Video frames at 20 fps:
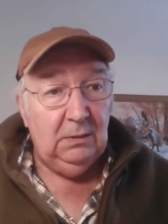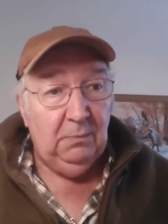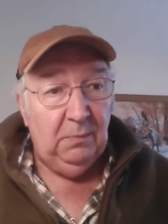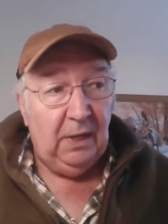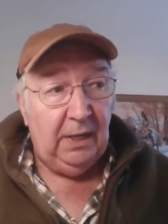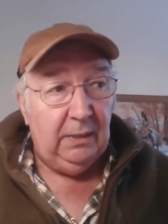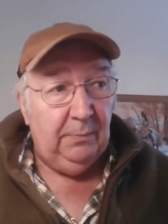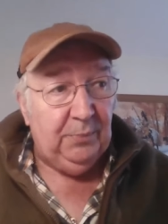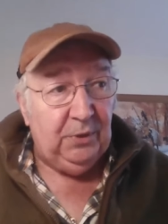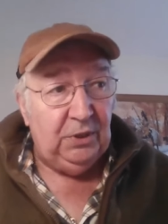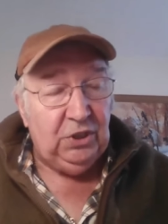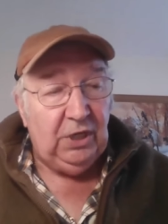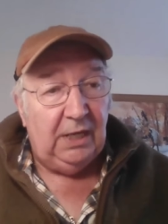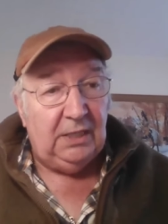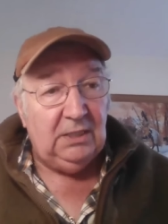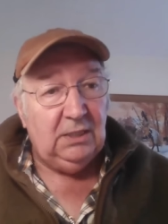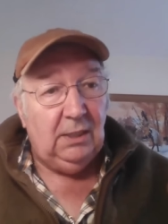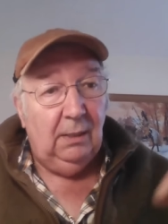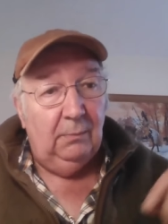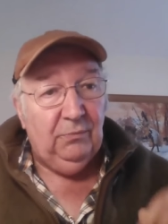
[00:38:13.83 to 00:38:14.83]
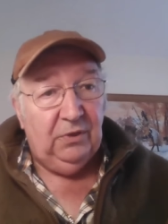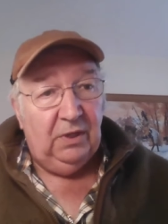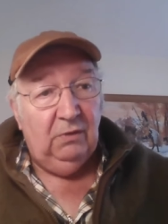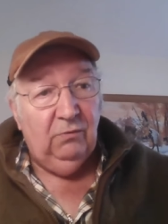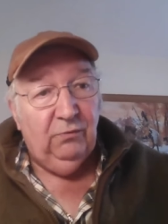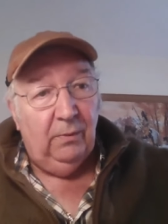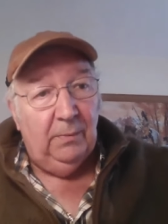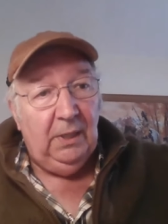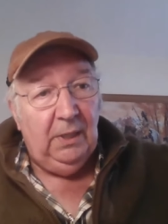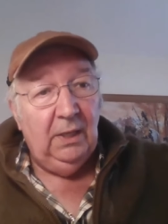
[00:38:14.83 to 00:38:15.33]
to be able to project something
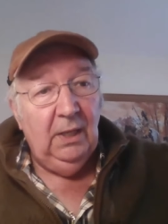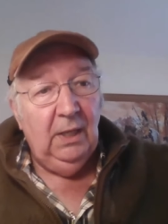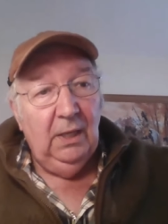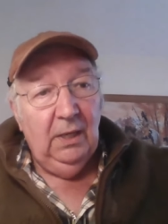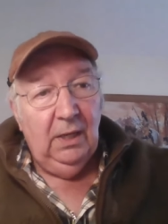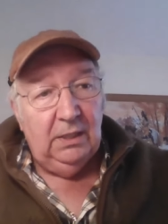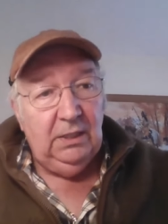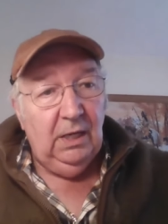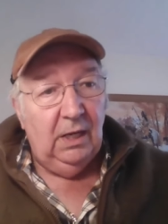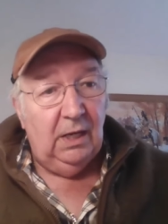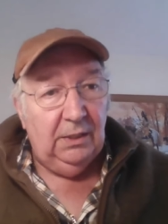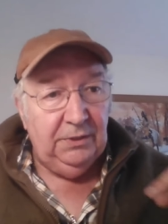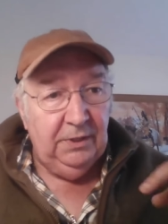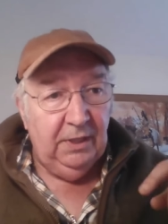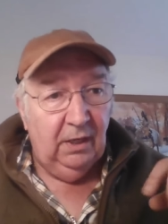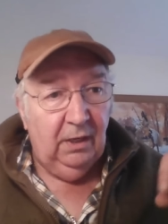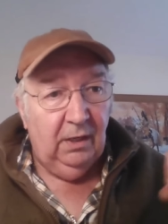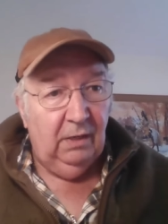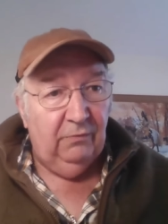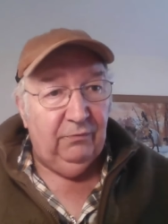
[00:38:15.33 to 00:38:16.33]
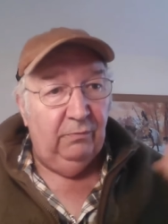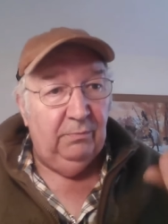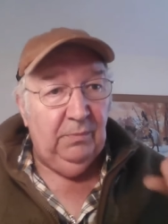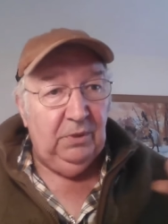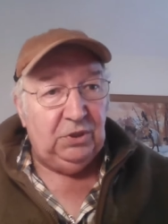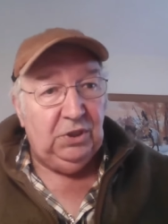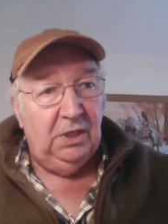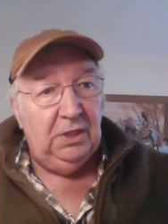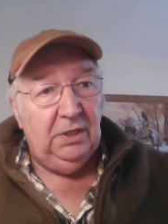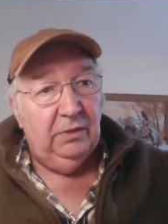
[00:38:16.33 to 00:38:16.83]
from a, a yard and a half of
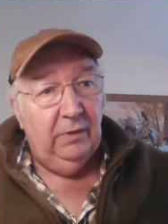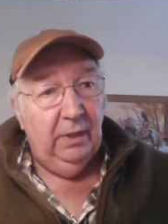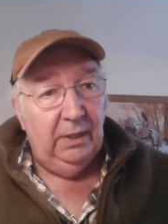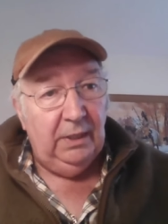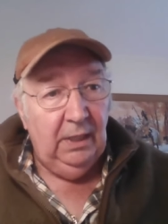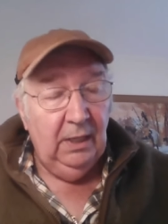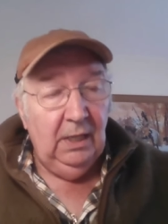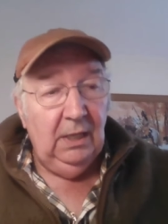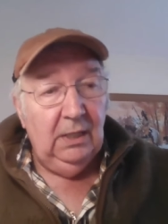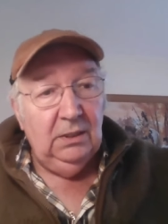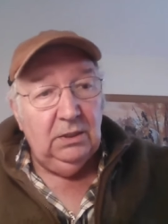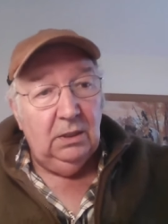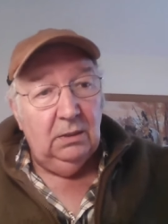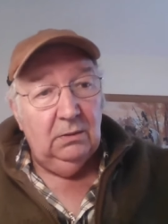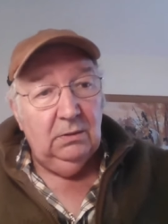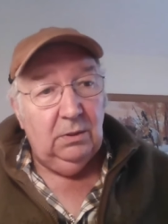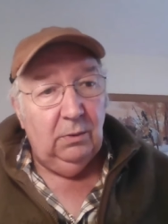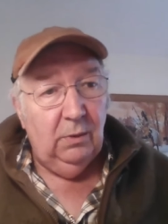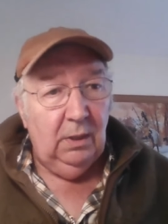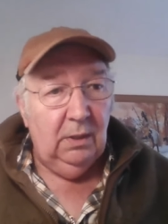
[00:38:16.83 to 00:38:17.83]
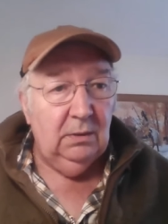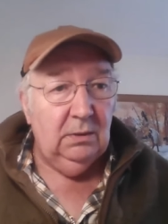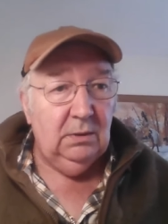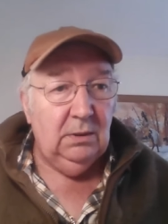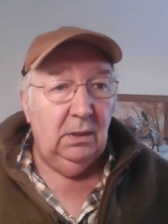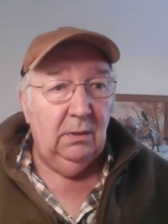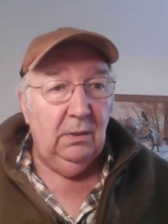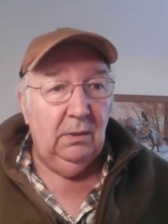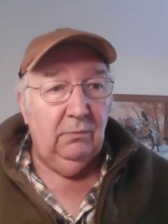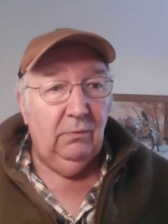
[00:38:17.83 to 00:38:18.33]
machinery to, to, a,
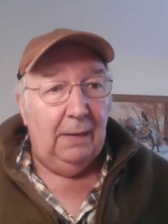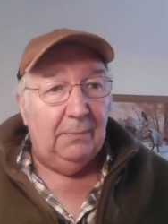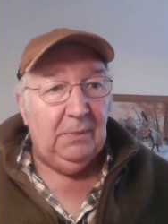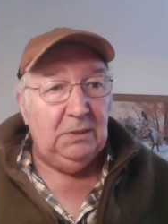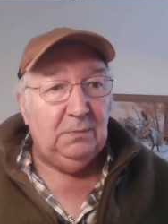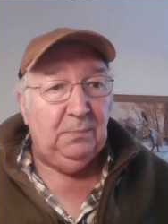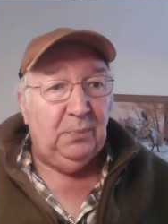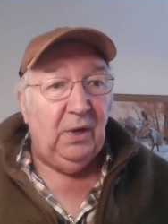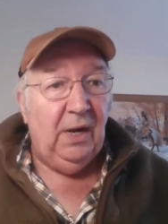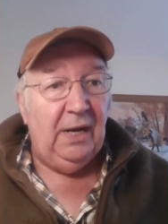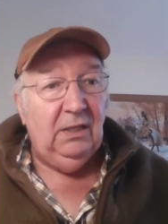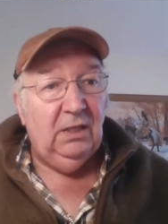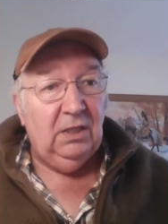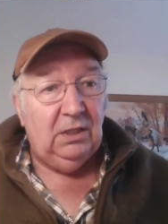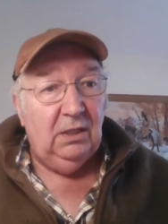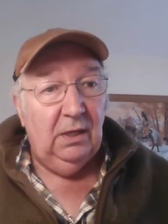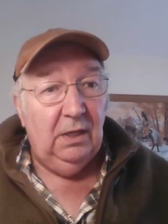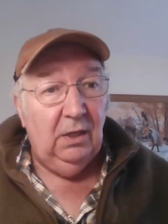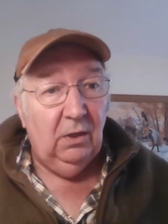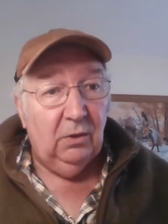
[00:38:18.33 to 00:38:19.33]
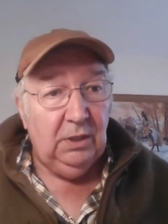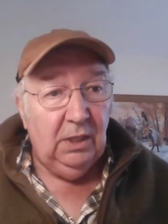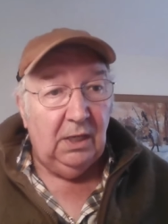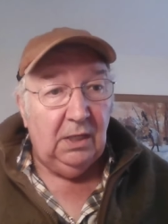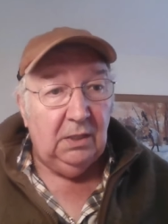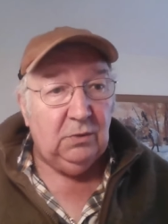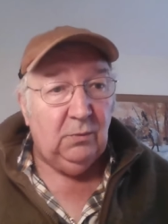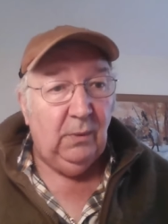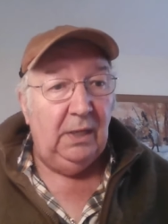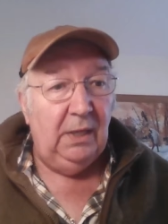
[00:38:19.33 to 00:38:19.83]
to a rabbit's brain 30 odd
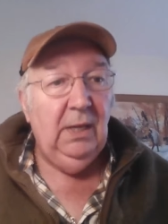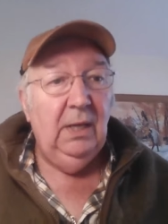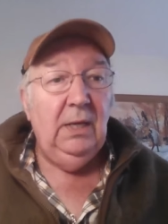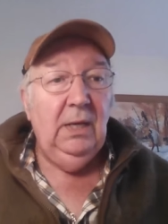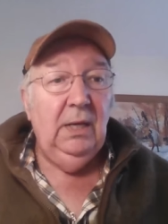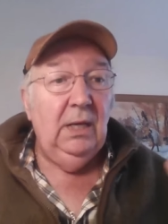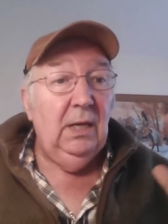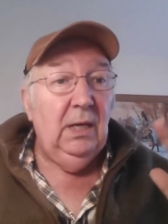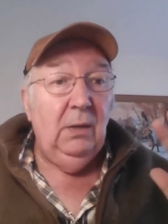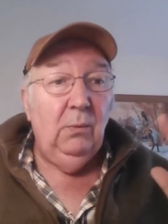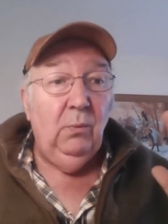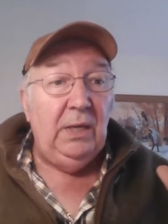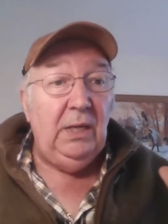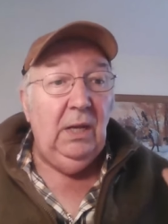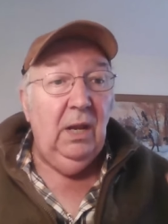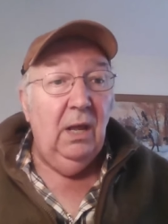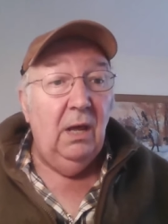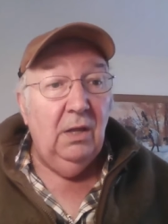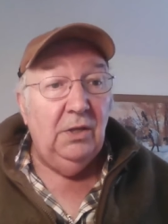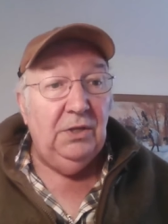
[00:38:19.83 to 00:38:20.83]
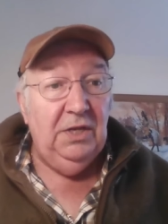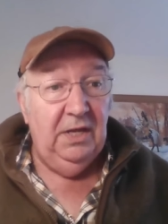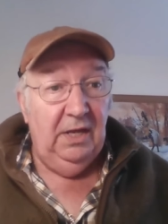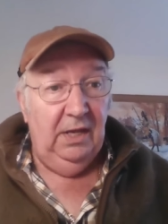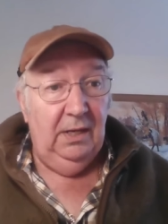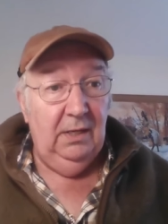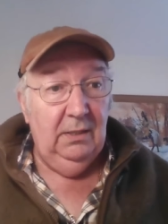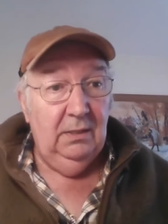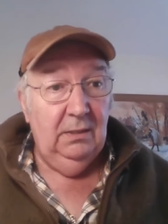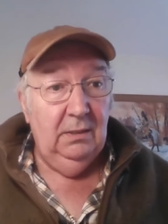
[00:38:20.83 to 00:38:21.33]
yards away. We learned it.
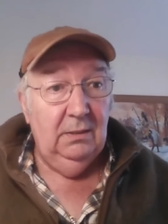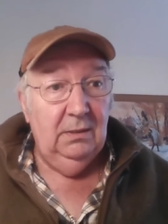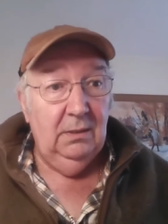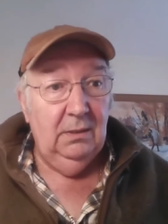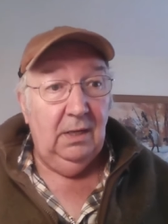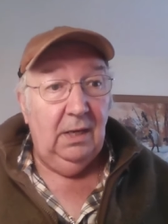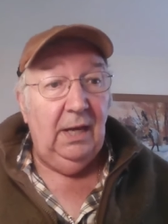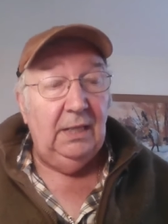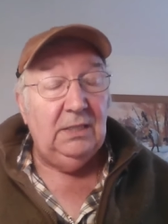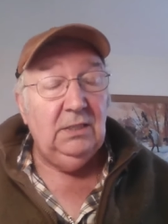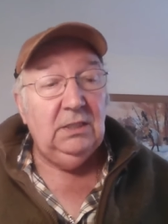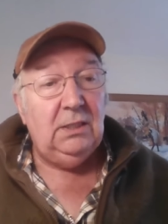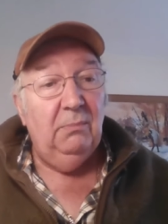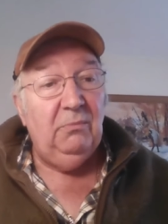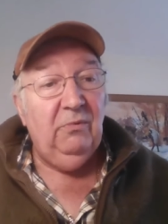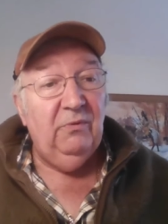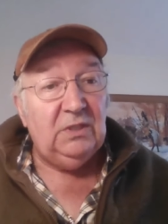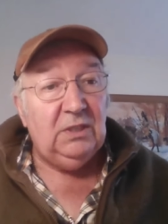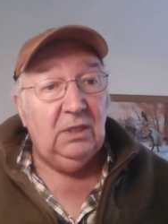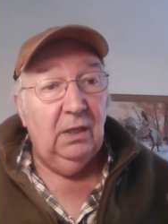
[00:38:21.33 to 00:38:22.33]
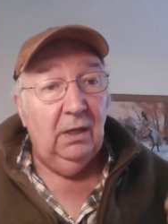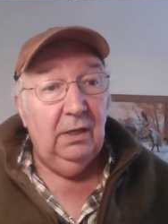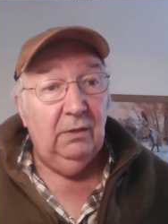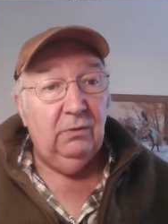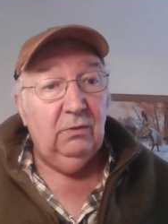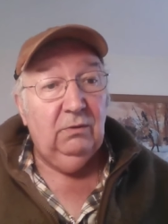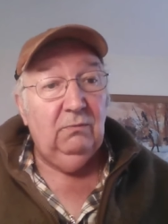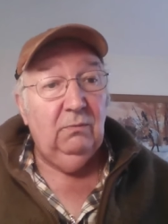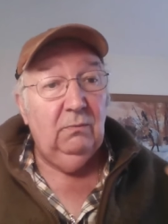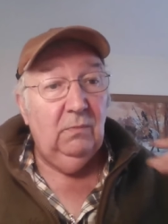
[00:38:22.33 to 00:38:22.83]
Yeah. And some of us
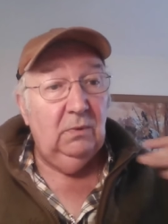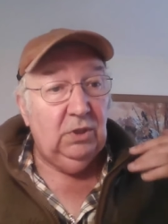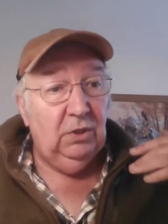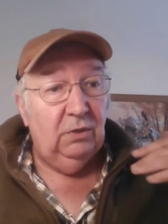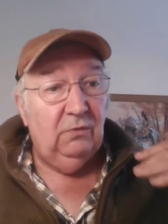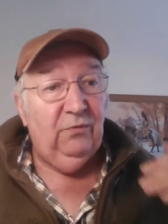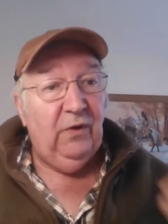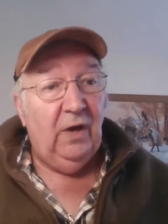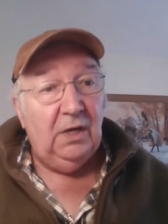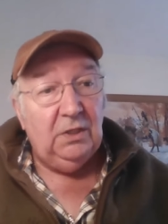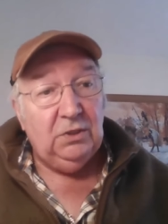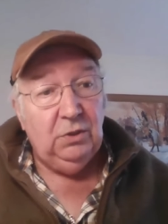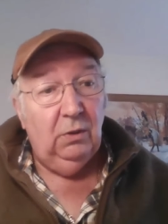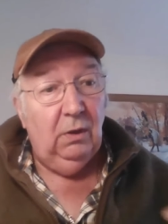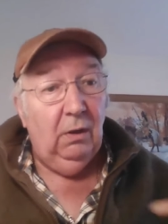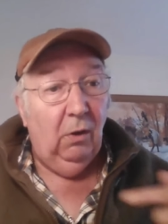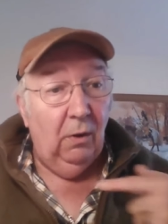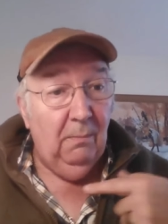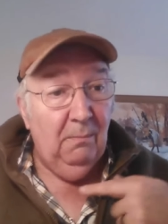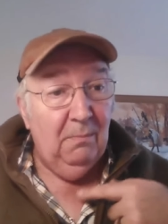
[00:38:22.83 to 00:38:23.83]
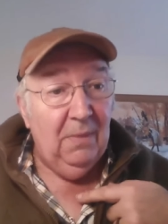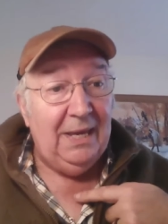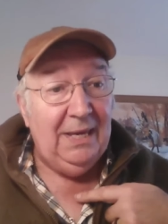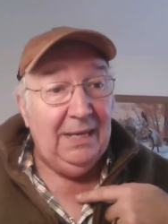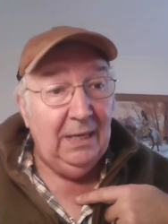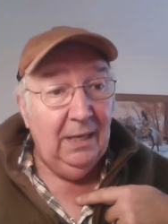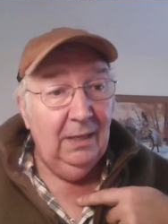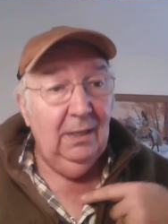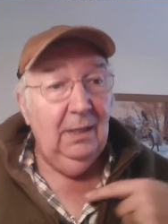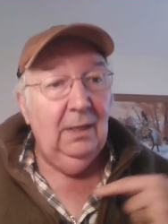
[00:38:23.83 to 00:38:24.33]
learned, took far too long,
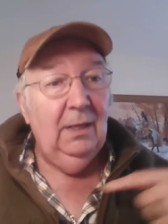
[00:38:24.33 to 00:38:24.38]
me,